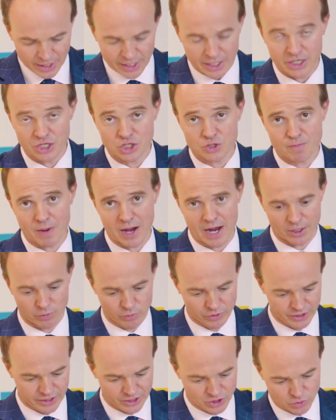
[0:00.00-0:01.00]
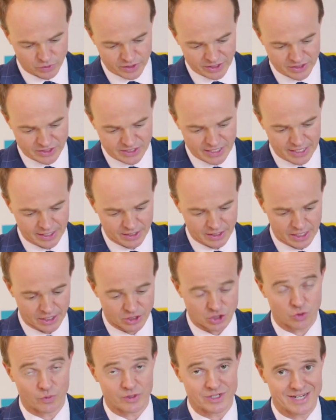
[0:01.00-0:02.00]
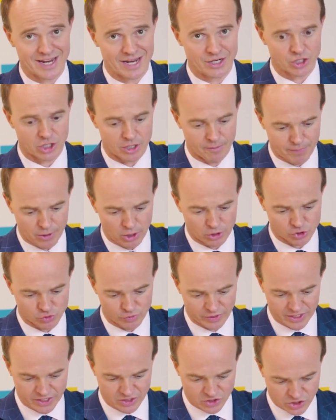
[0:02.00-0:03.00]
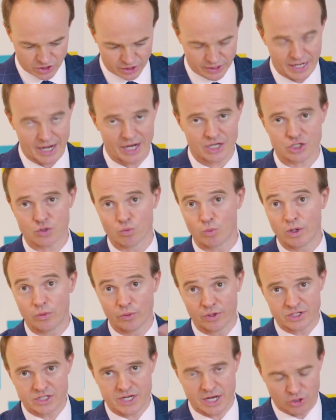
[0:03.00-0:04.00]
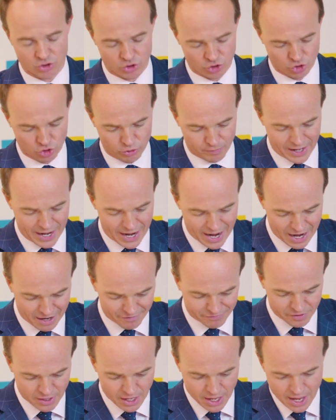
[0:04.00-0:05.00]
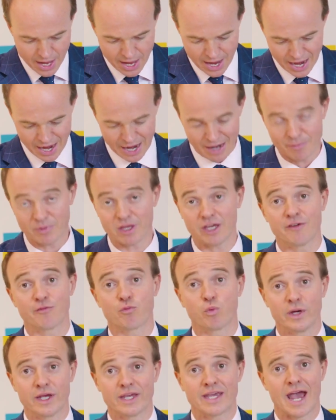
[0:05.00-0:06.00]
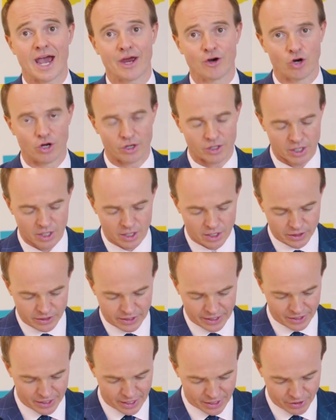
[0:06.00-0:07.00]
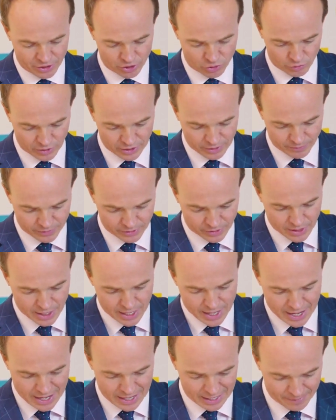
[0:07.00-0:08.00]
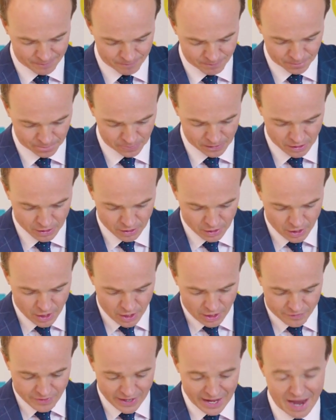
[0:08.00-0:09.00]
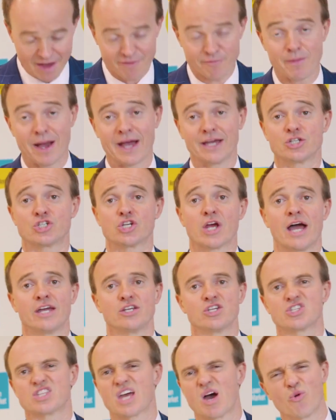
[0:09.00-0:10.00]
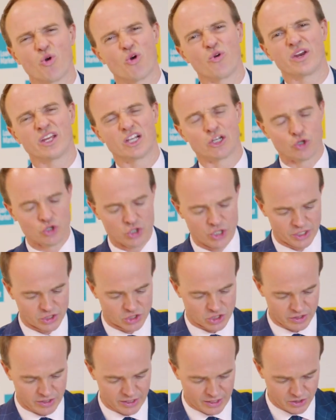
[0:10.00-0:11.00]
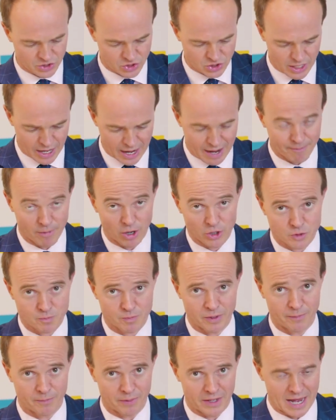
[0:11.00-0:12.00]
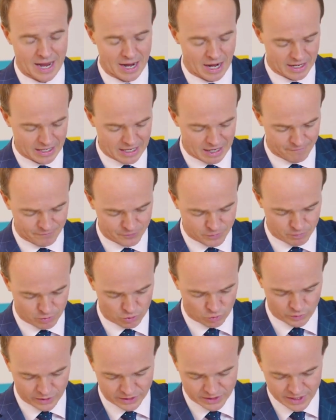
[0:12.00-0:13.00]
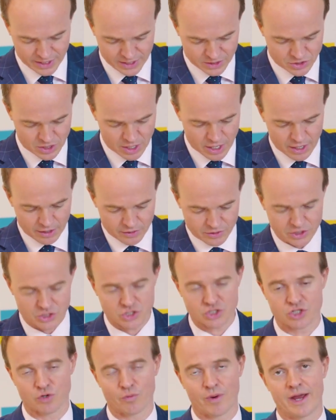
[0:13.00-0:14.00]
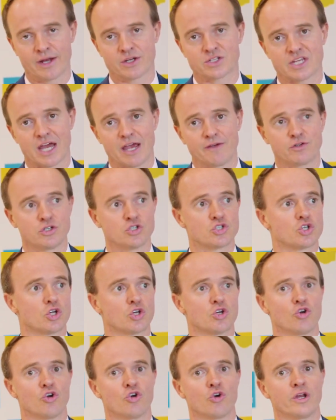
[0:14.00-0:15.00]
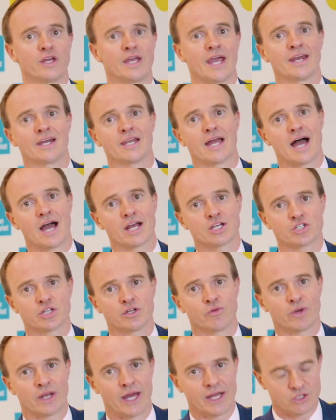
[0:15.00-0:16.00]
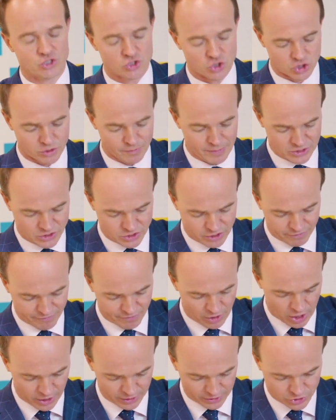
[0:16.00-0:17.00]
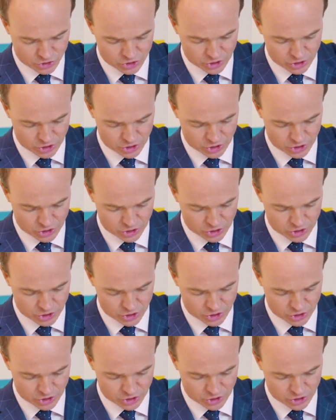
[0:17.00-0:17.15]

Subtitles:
Each party would need to attend a compulsory conciliation. We would attend on your behalf if we cannot get an agreement. They have made changes. They were already alluding to this. Most people are comfortable with this. This is around safety and security and largely relates to domestic violence.